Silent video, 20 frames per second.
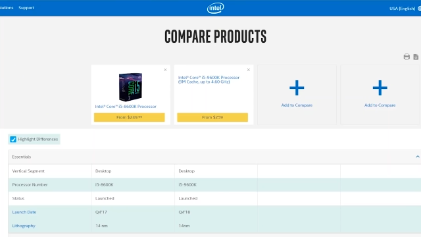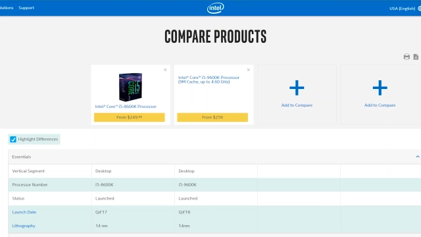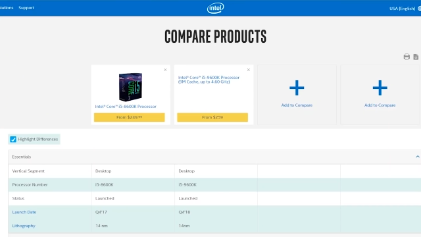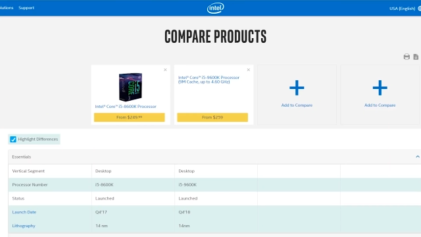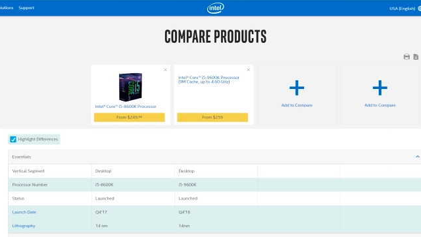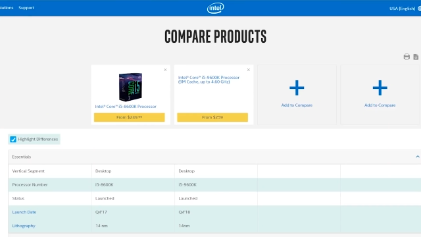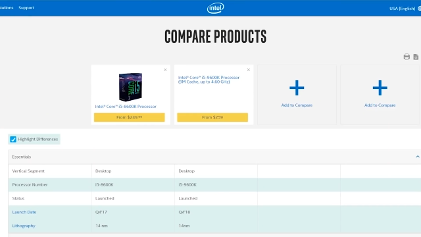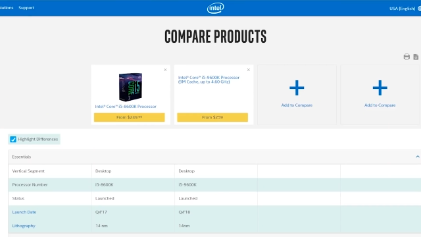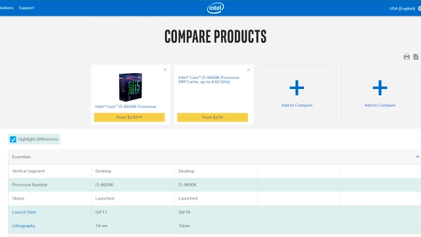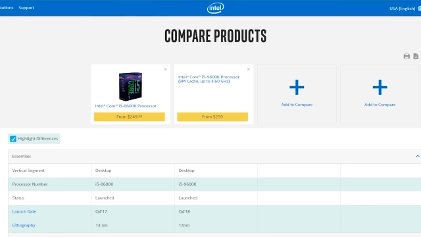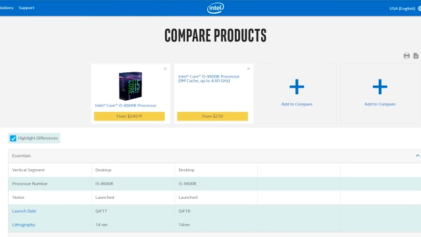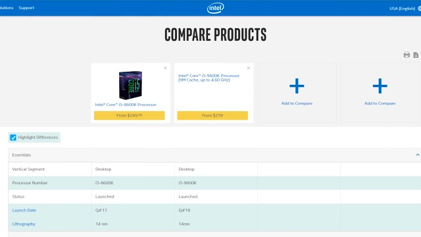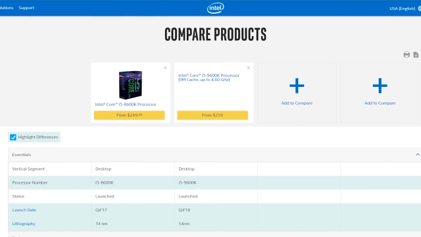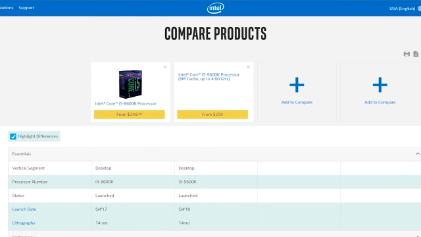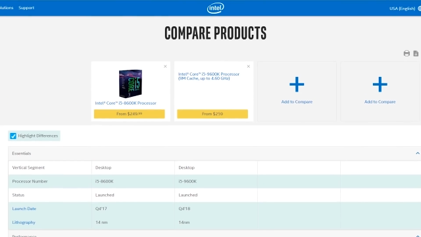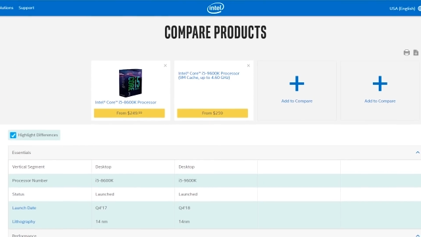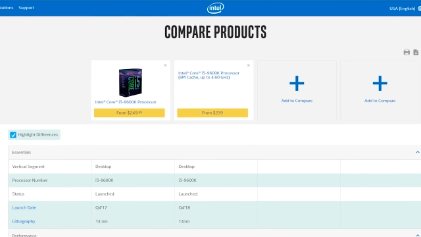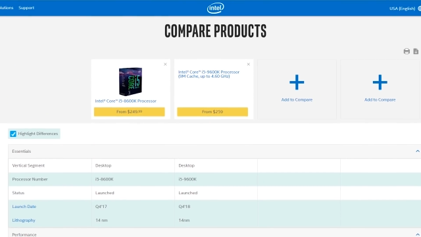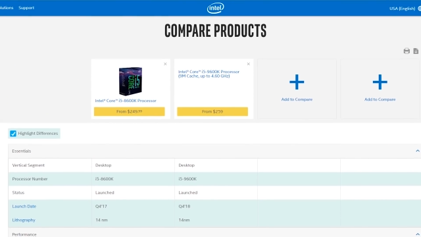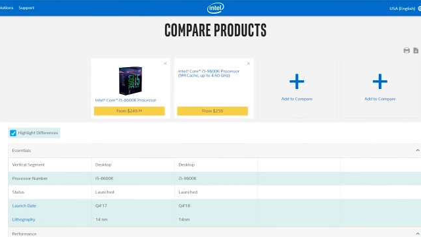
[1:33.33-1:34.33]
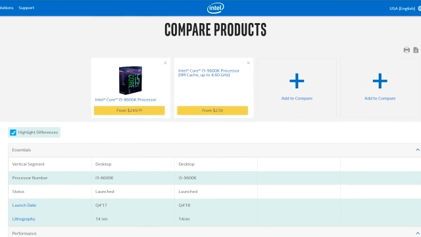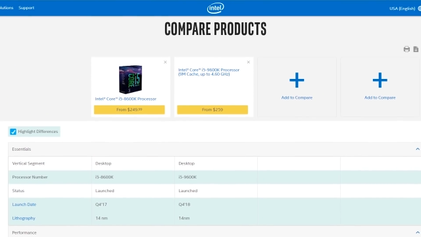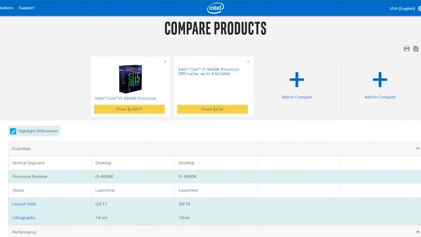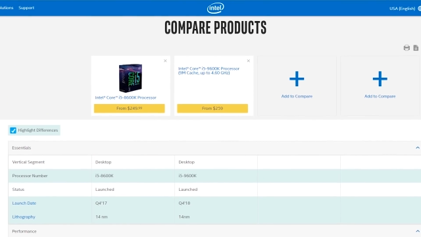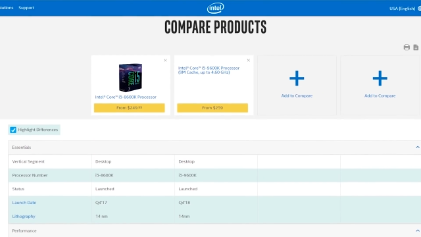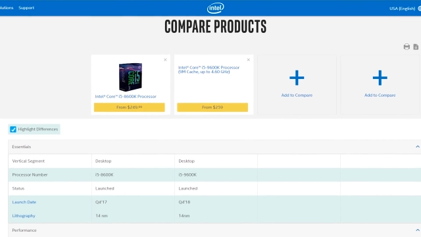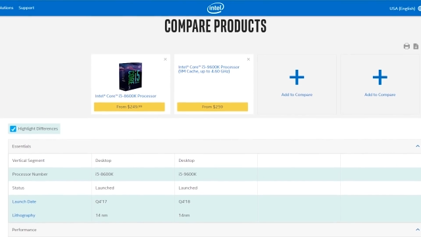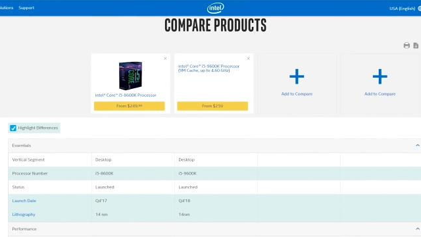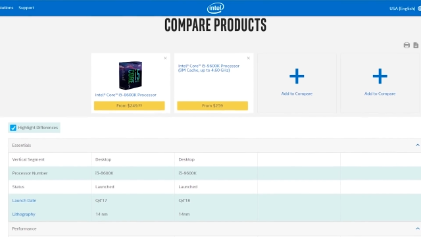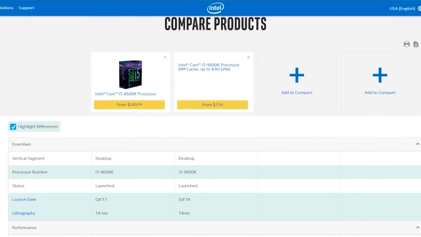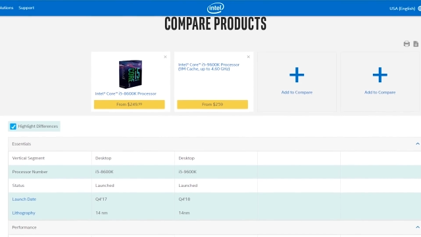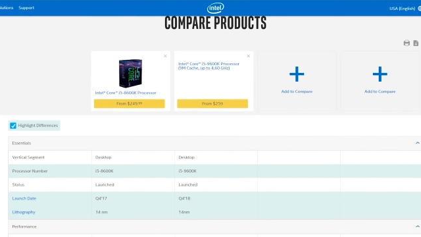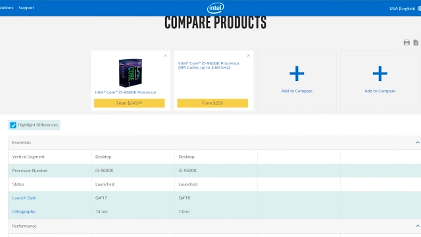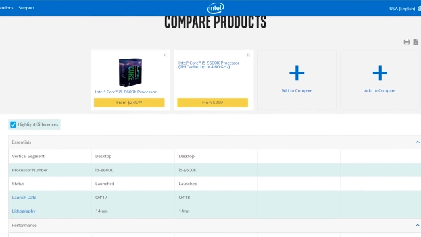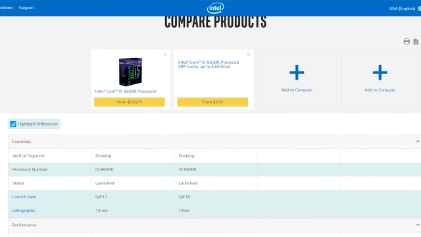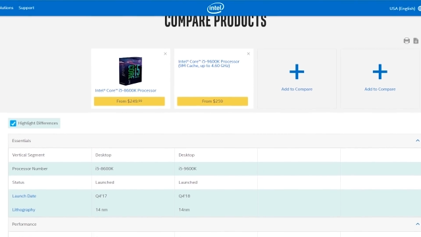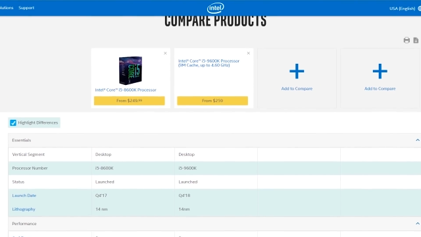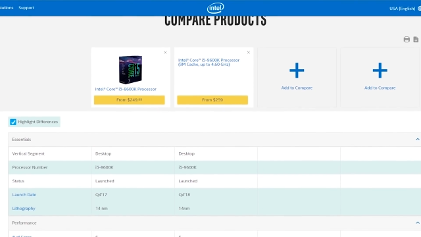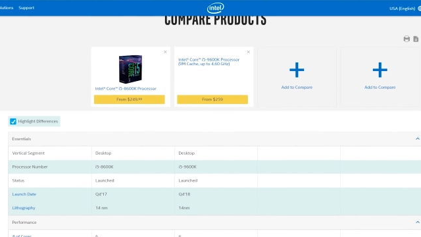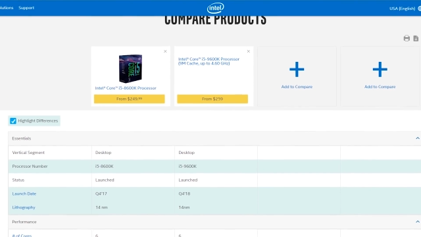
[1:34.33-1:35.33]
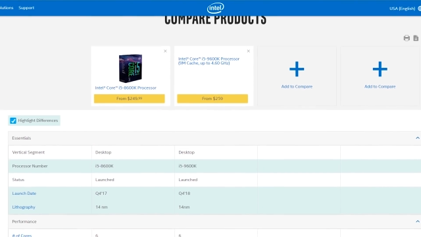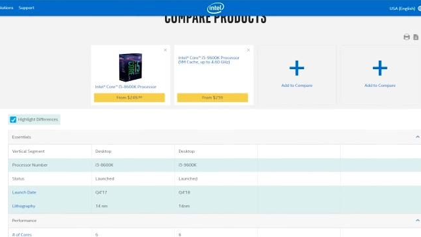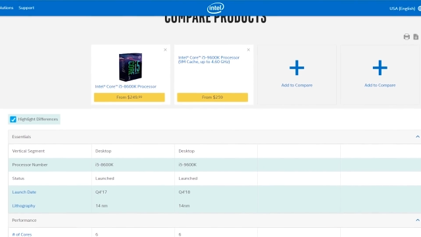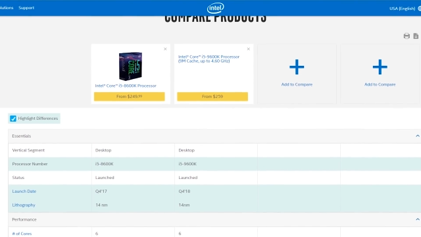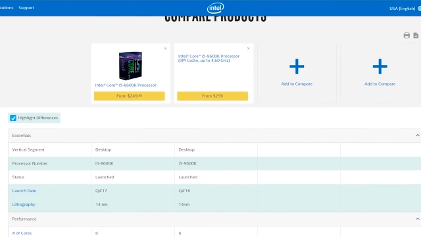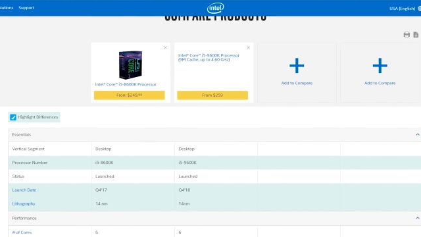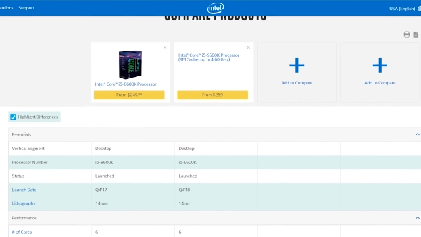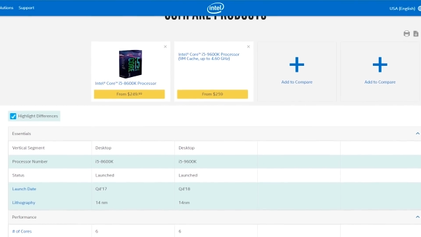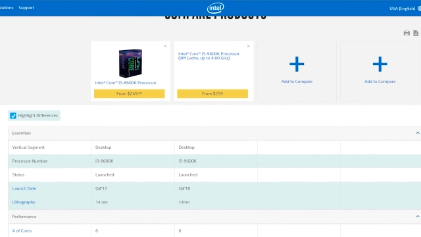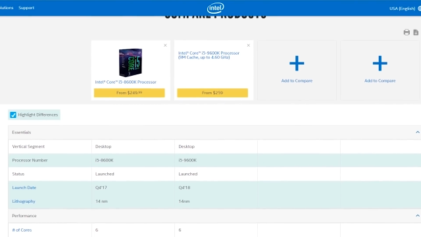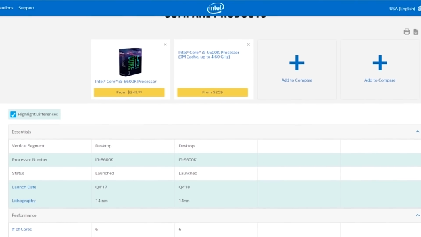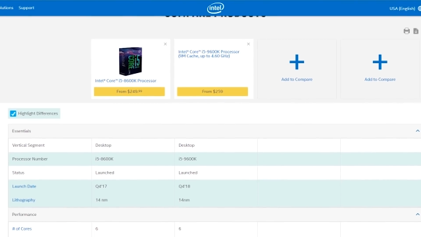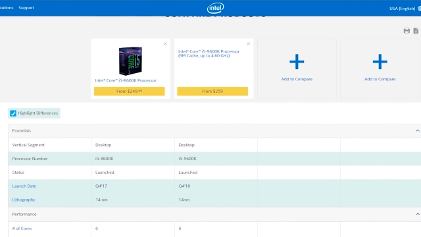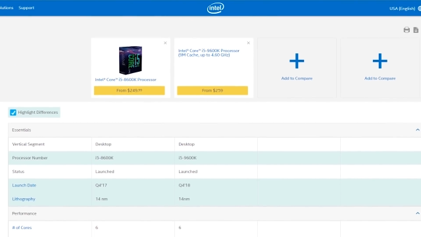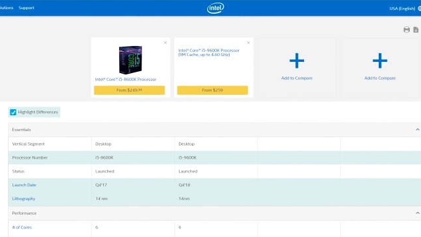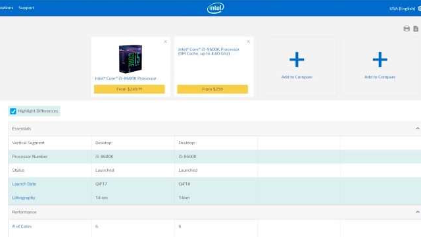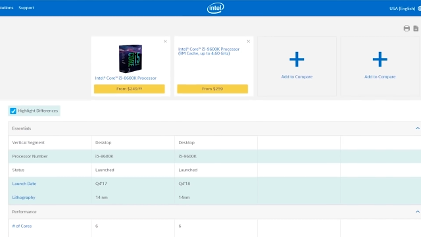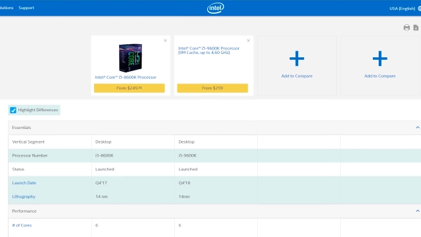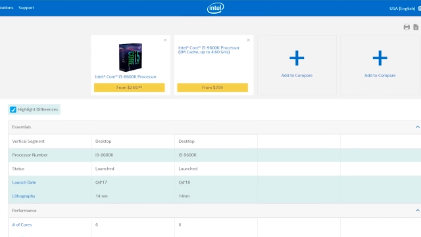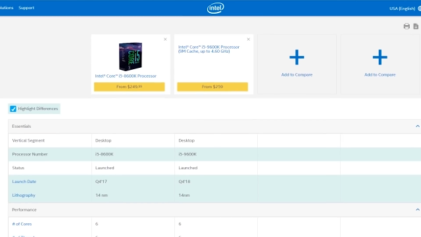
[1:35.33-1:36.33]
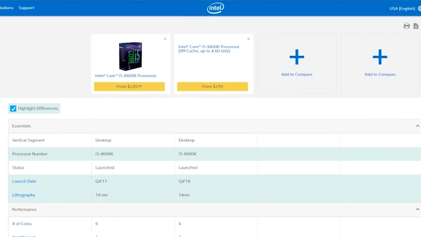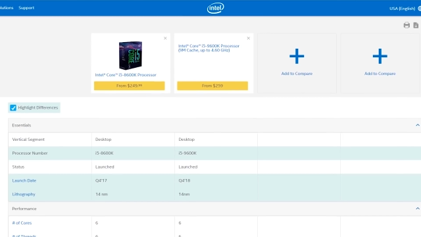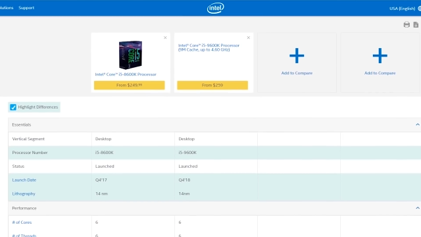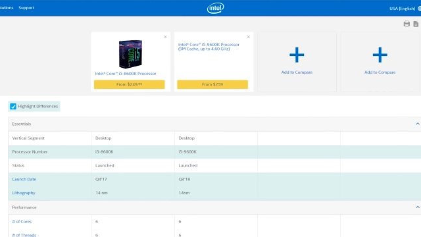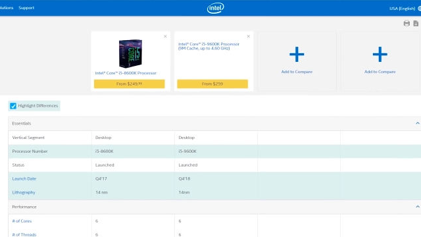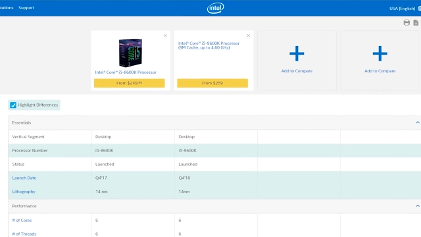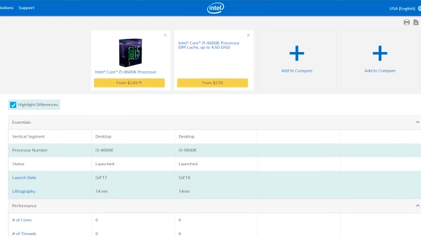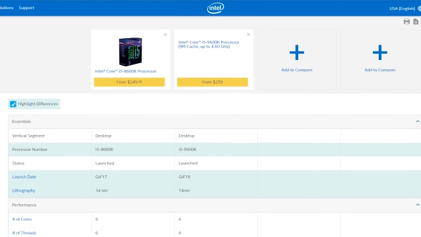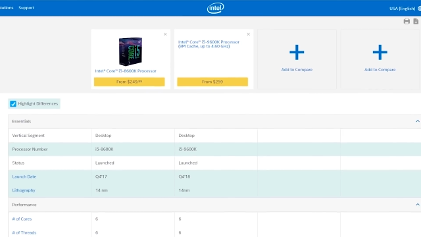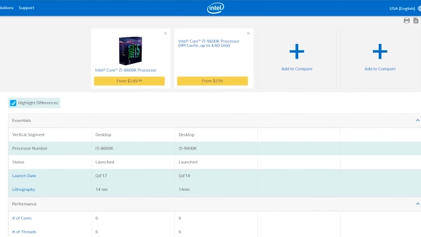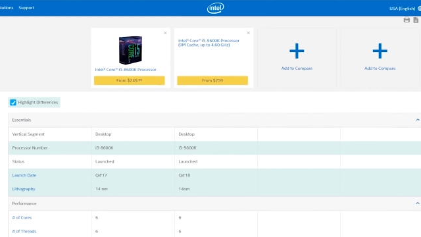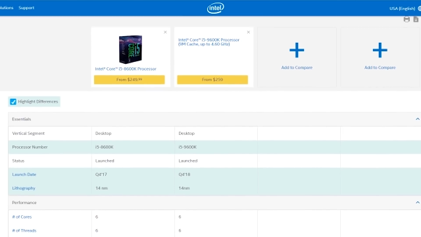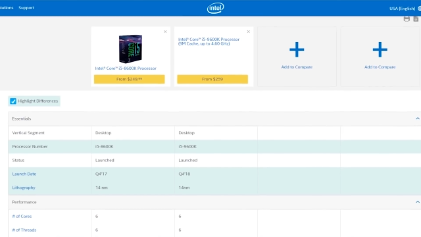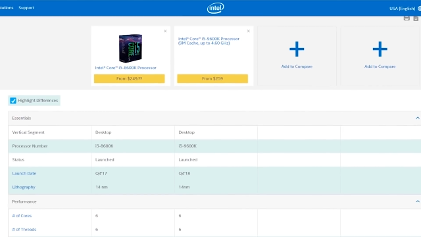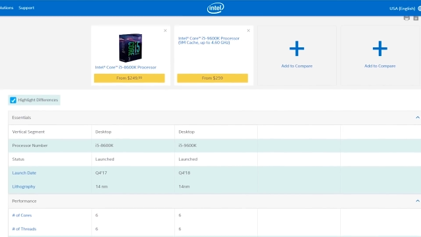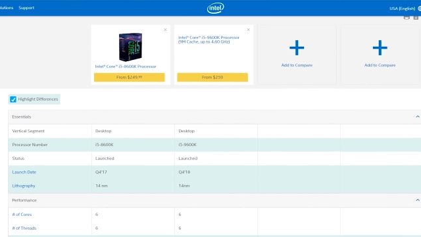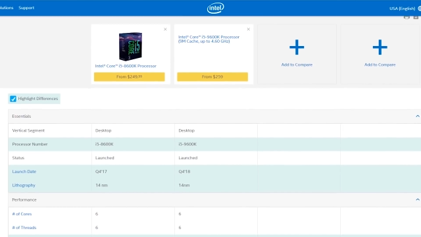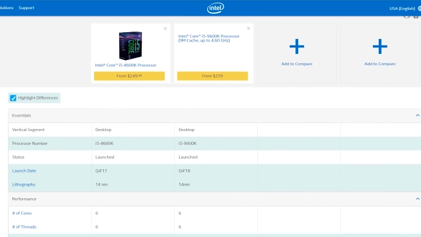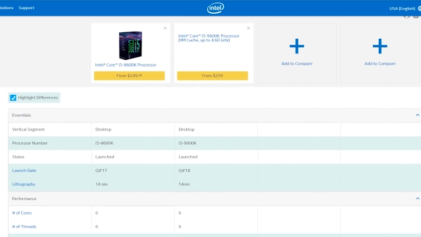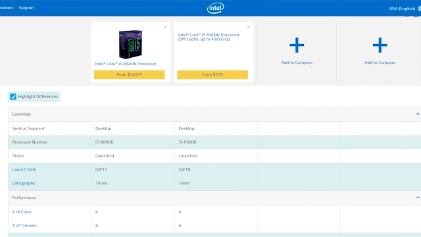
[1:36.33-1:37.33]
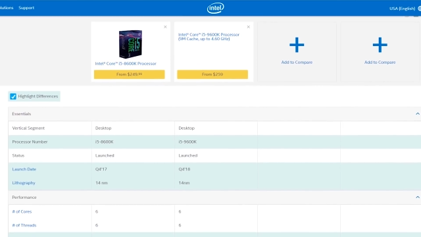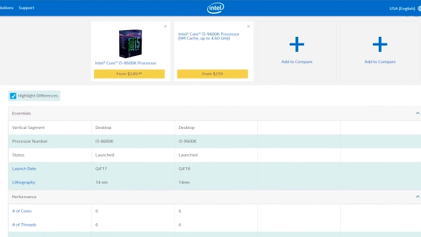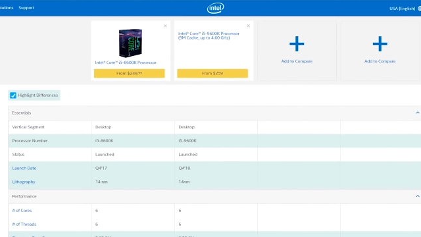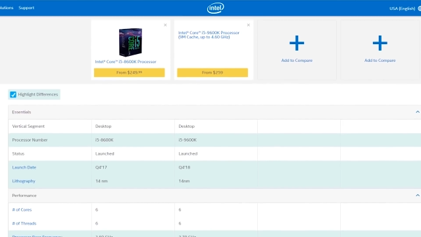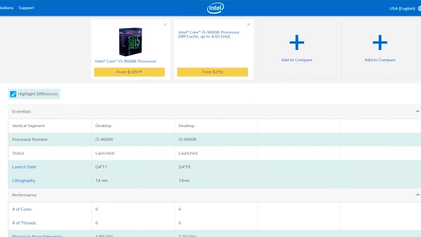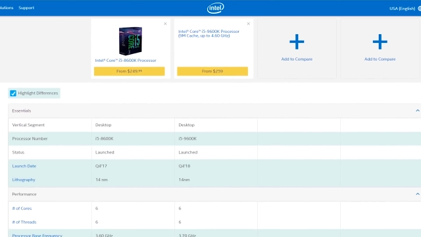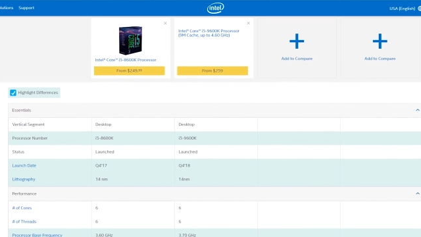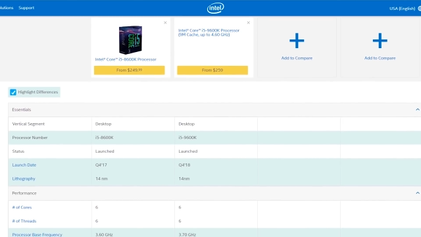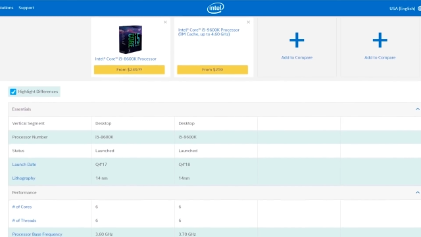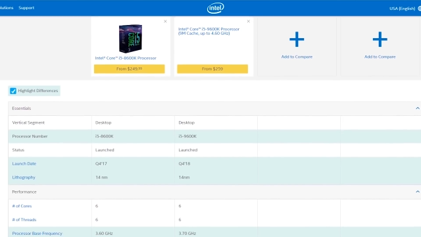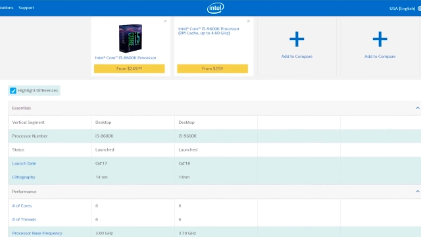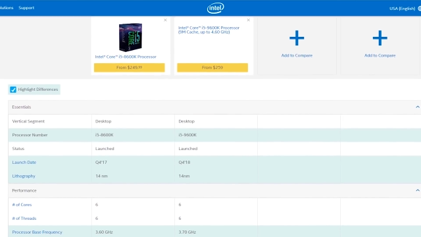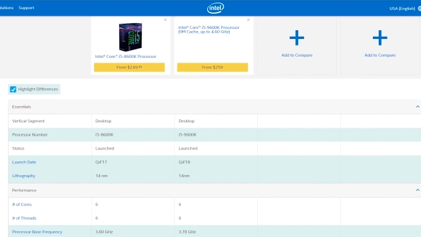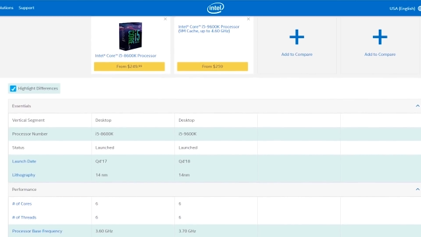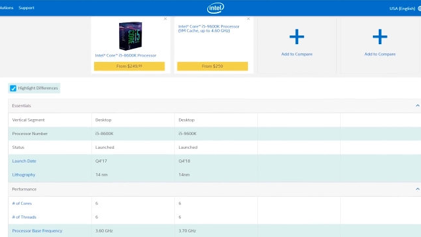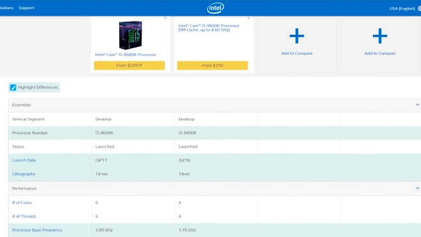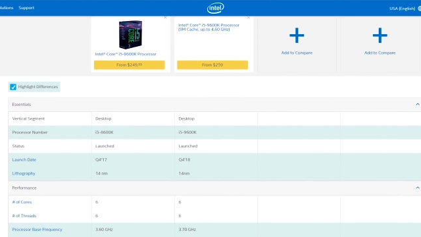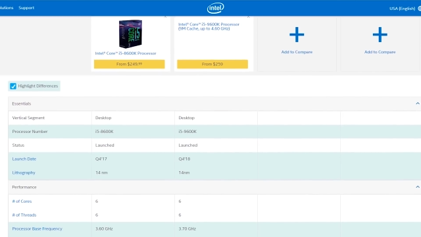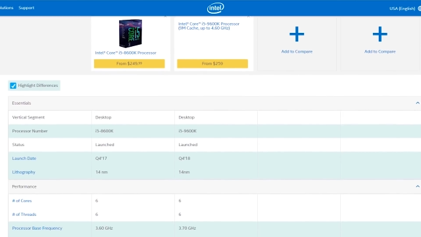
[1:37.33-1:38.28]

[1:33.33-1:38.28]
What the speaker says: No face is visible, so there are no lips to read.